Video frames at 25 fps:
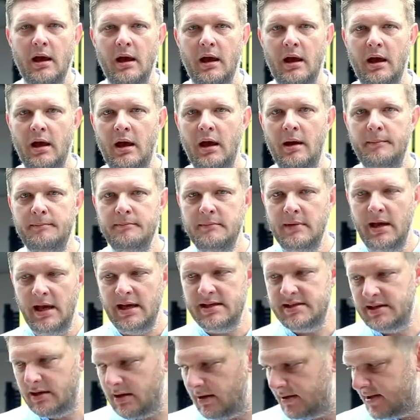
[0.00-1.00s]

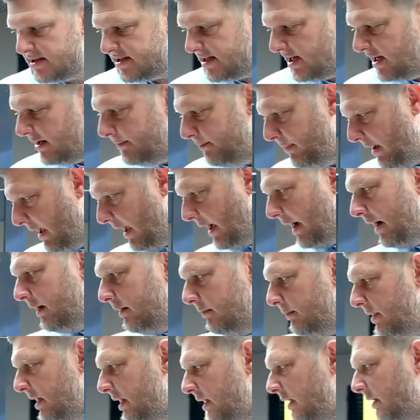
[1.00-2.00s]
As you can see
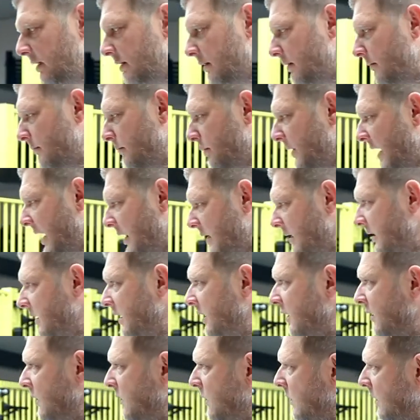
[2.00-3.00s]
behind me, brand
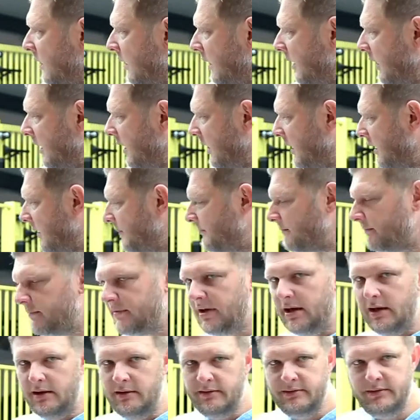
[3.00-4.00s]
new,
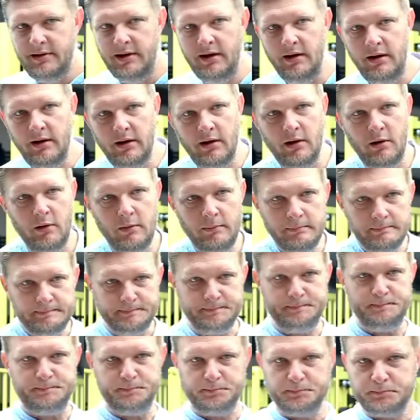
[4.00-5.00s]
the Interio.
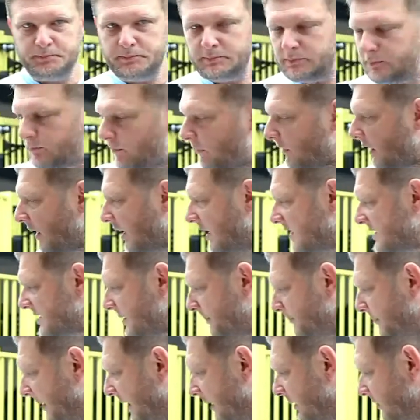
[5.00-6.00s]
It's
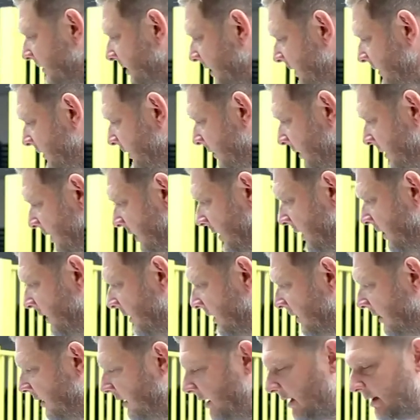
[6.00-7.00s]
a built-in,
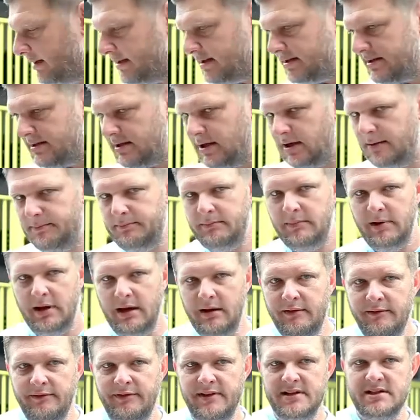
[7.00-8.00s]
it's
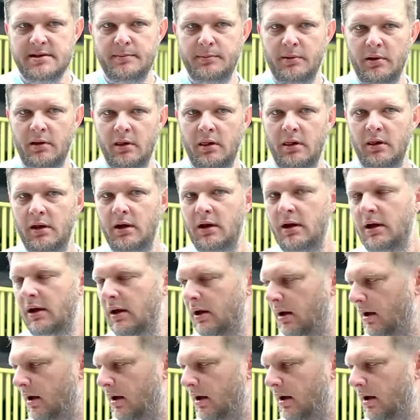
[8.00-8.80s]
invisible,